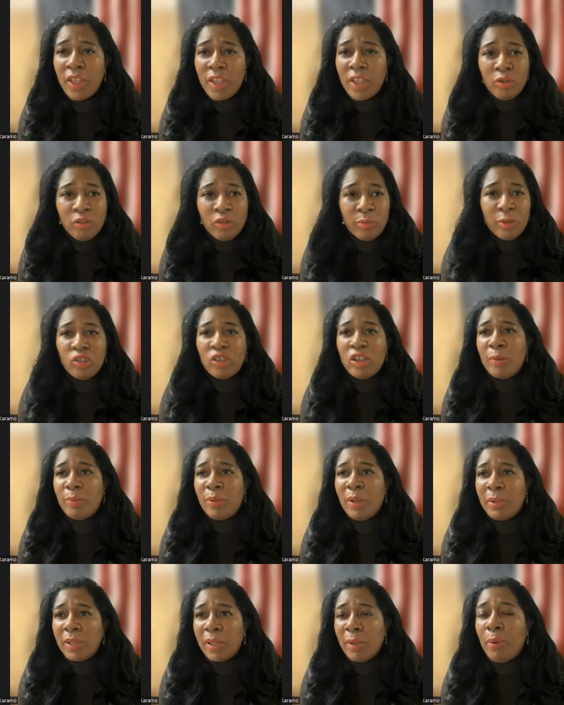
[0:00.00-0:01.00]
they use the Michigan
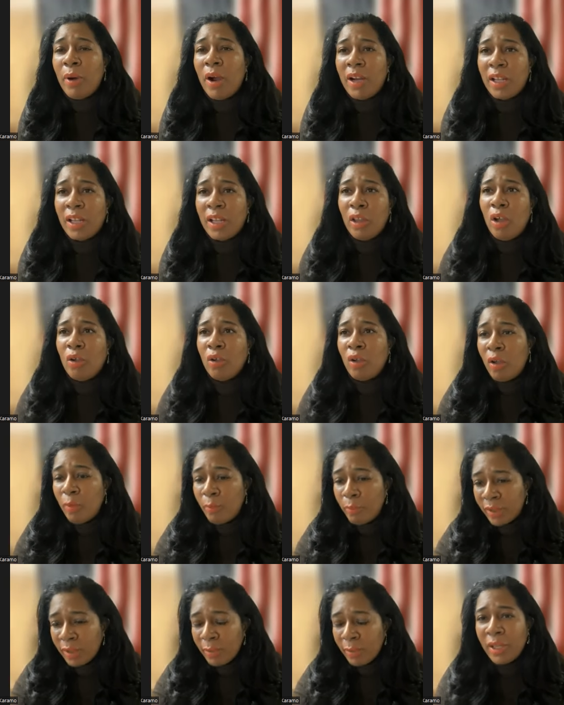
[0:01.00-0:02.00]
Republican Party logo,
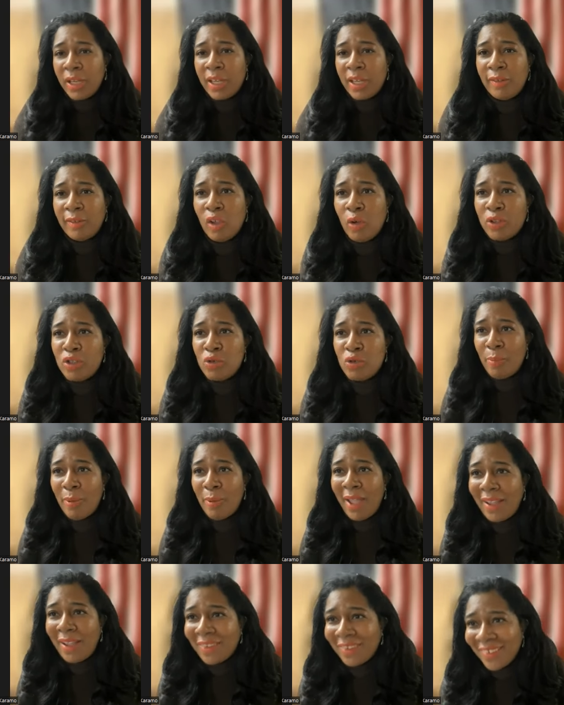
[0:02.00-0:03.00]
but the money is going to a
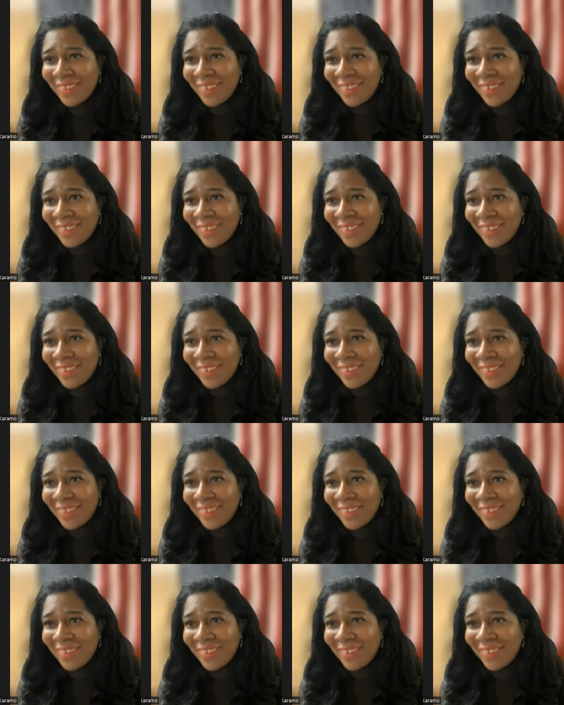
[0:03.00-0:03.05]
PAC.